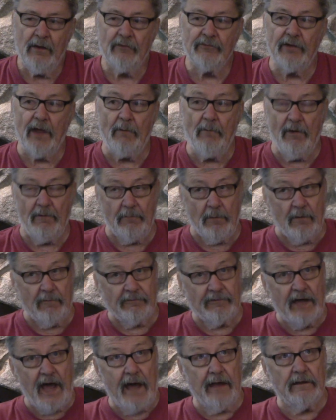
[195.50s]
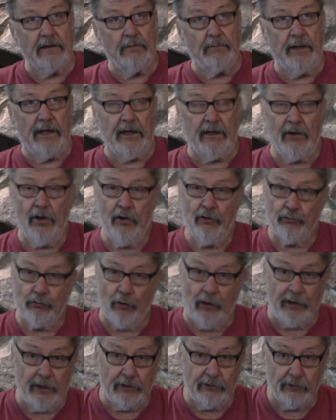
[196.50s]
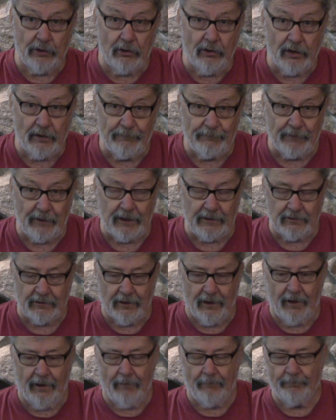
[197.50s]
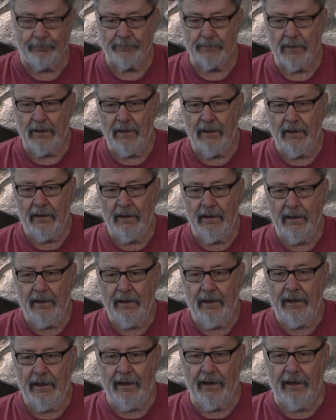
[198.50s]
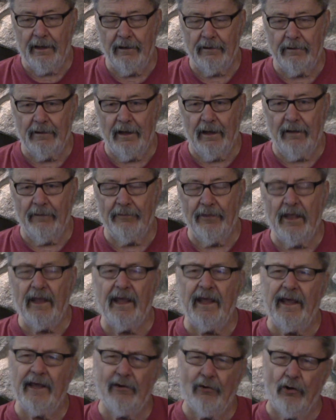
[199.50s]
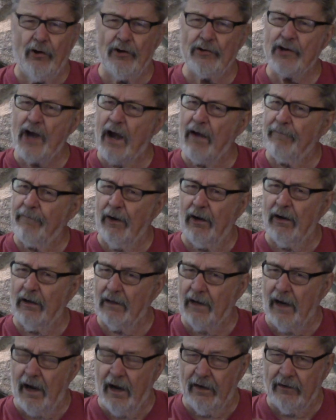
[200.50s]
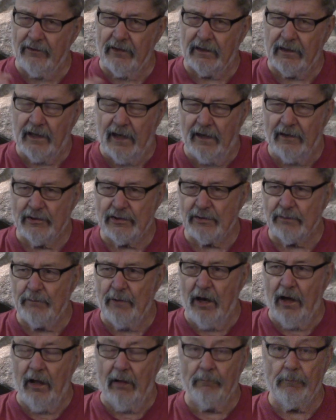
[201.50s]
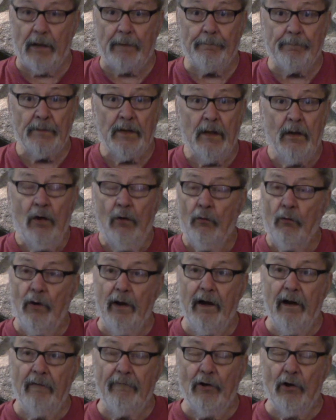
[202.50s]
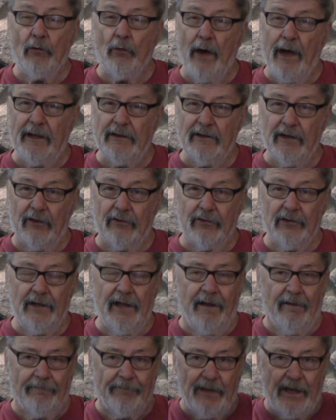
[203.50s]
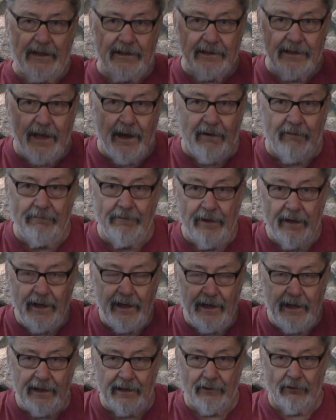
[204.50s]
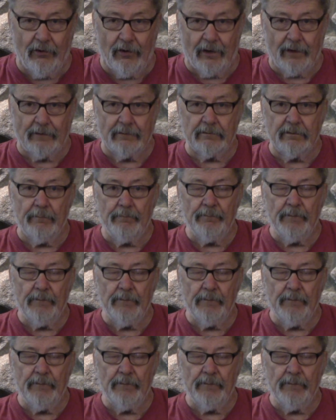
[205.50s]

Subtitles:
Some of them have gotten to be 20, 30 feet tall. And the acorns aren't very large, they're kind of small, but wherever whitetails live, they love acorns.